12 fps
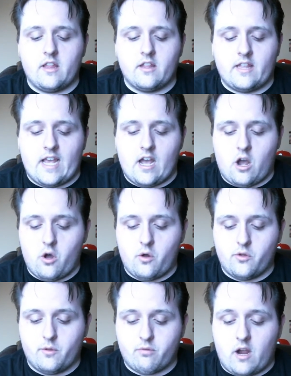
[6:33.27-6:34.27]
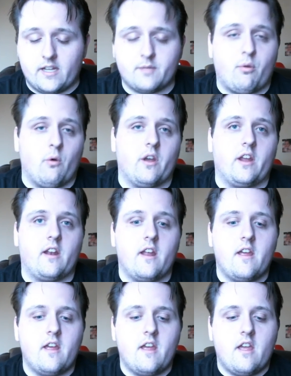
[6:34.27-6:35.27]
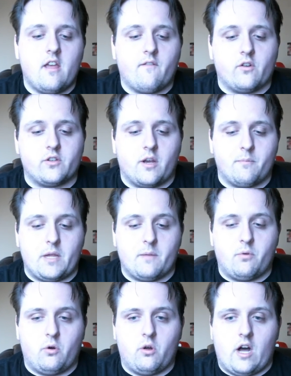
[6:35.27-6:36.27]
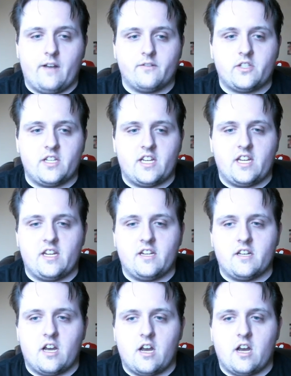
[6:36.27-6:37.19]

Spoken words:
Now, the price point for some people I've seen